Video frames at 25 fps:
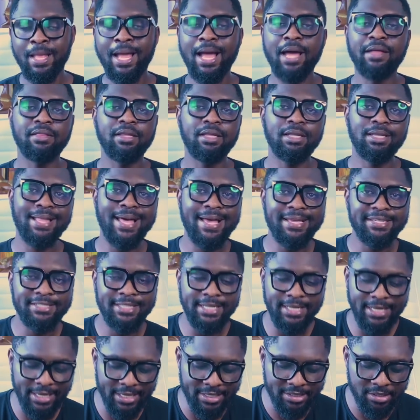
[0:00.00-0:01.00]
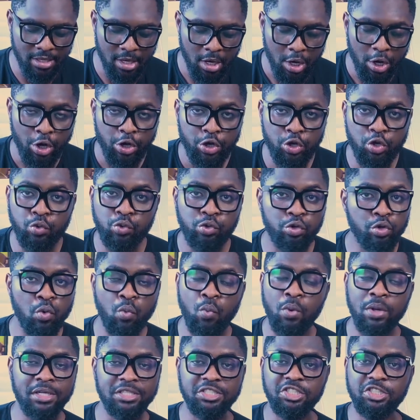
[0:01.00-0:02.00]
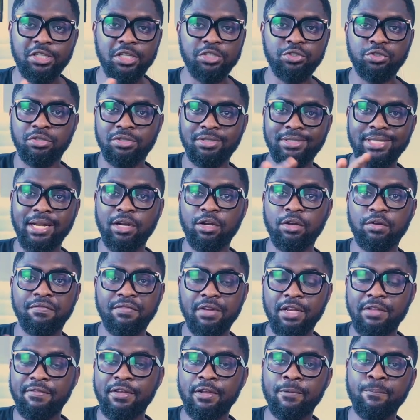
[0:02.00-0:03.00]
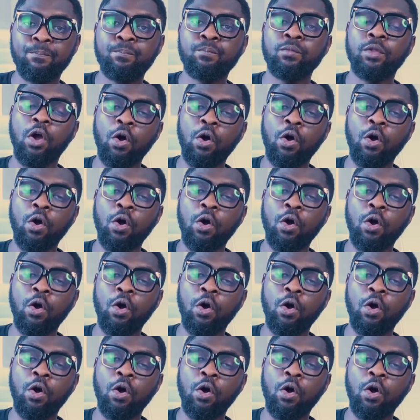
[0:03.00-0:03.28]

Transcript: And then lastly is you don't want to change your standard of living